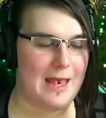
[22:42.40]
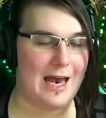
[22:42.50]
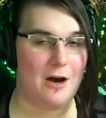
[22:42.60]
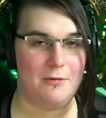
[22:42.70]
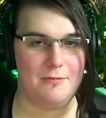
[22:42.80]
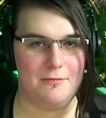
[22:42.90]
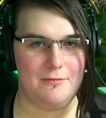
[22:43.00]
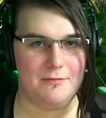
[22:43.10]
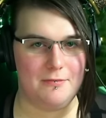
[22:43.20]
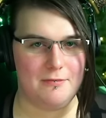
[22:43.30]
Now,
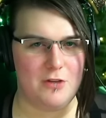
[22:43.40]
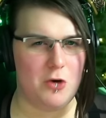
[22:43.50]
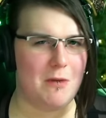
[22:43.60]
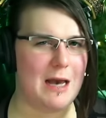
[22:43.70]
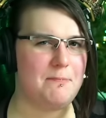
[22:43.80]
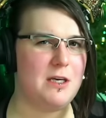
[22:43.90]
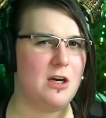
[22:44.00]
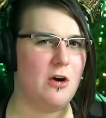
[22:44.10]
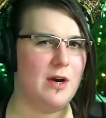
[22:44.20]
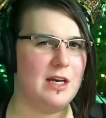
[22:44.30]
you might
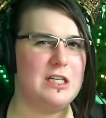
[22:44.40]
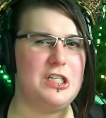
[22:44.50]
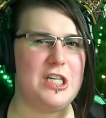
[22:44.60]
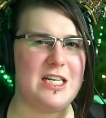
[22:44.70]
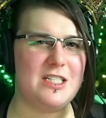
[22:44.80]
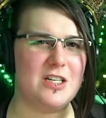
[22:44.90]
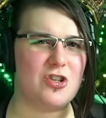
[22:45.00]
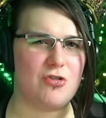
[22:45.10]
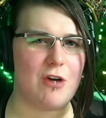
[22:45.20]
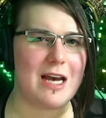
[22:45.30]
be going,
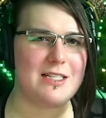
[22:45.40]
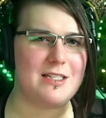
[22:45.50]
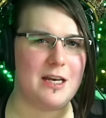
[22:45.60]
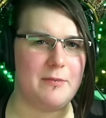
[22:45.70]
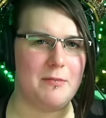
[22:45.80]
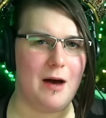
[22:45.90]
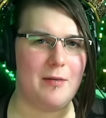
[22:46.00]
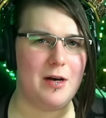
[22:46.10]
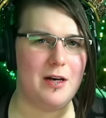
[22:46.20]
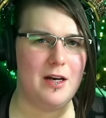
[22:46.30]
Jesus Christ, Demon
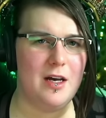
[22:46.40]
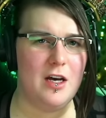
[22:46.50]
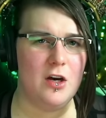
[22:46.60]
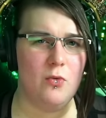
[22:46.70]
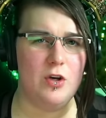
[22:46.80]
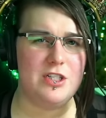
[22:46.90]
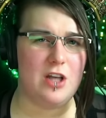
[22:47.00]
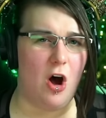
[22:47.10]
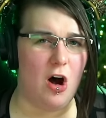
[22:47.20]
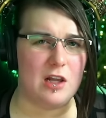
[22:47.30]
Mama,
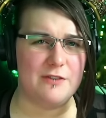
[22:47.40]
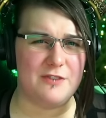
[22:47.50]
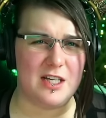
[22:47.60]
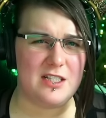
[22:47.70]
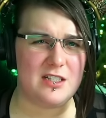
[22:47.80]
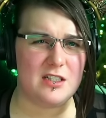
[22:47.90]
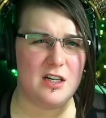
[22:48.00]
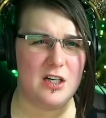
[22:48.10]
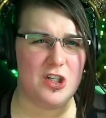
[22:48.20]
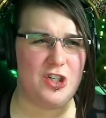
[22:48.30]
was all of
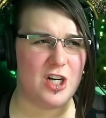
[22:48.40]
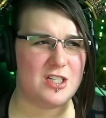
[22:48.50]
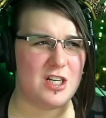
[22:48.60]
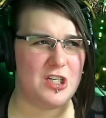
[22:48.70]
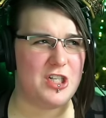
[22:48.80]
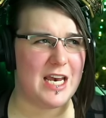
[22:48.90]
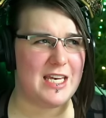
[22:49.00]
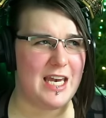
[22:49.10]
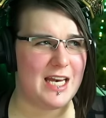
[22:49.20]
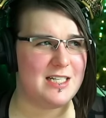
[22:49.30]
this just a
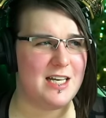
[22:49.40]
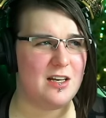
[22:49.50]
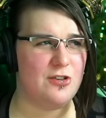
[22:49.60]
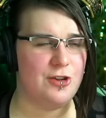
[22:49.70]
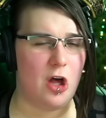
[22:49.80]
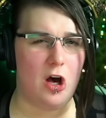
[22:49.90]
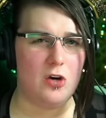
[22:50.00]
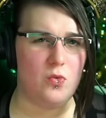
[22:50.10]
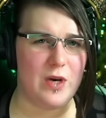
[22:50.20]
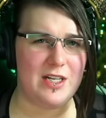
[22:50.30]
gigantic,
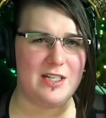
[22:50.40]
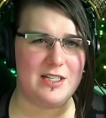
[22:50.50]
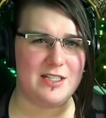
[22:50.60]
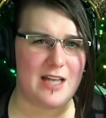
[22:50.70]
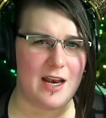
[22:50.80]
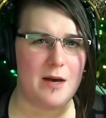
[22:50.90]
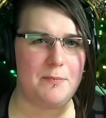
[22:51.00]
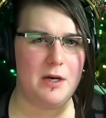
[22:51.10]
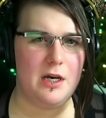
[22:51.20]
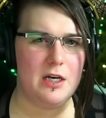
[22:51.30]
long-winded
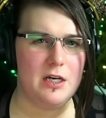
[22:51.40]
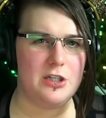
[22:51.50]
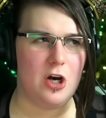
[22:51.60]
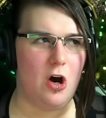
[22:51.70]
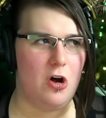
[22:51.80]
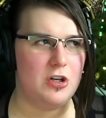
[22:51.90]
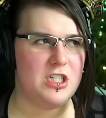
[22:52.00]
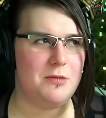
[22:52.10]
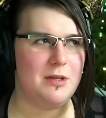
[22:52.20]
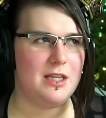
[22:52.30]
setup to
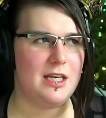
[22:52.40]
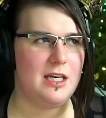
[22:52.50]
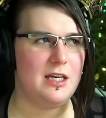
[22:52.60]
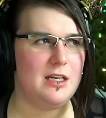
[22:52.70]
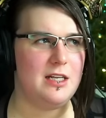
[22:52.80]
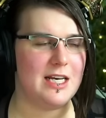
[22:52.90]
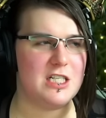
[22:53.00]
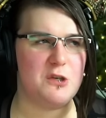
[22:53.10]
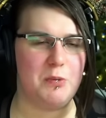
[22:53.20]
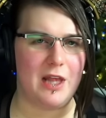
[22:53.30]
ultimately
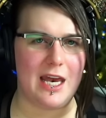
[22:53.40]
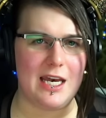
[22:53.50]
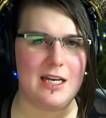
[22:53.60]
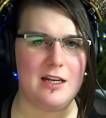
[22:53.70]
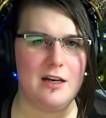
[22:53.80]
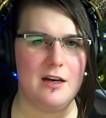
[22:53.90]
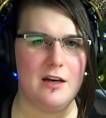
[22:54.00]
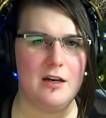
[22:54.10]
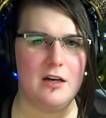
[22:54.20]
explain